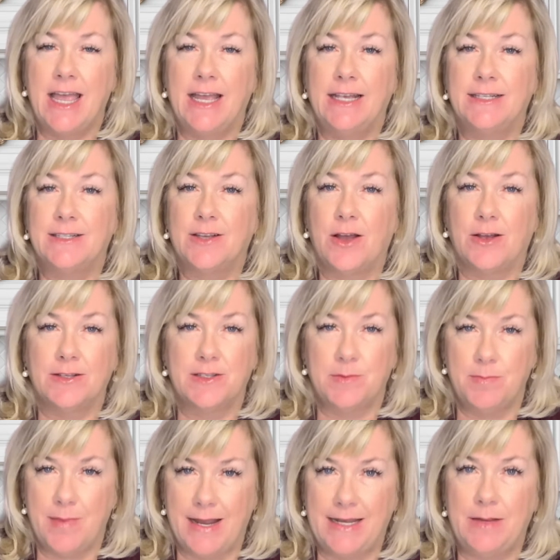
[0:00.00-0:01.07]
has caused
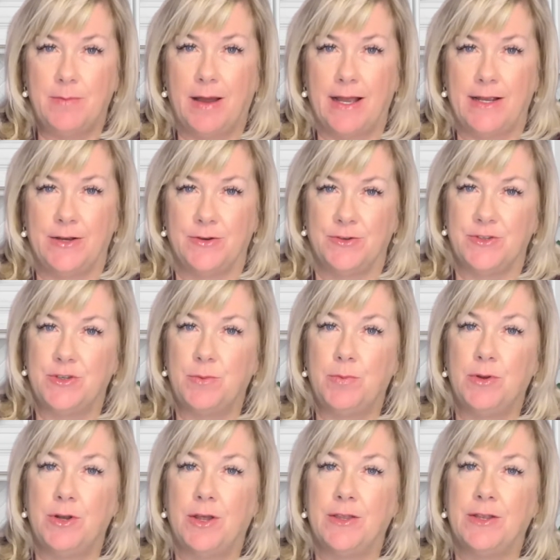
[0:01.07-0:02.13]
many buyers to
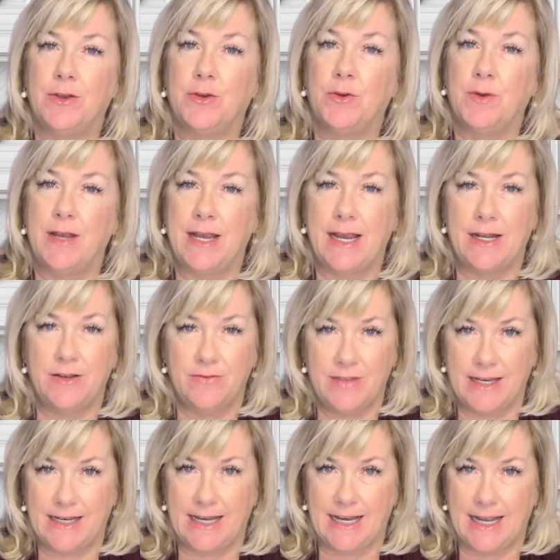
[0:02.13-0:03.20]
put on their creative
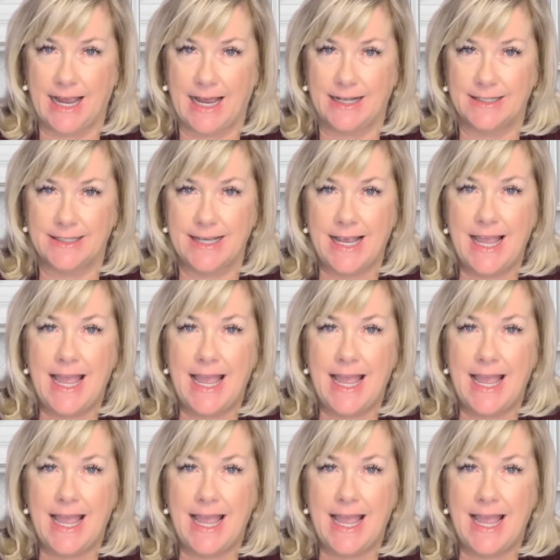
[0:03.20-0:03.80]
thinking hats,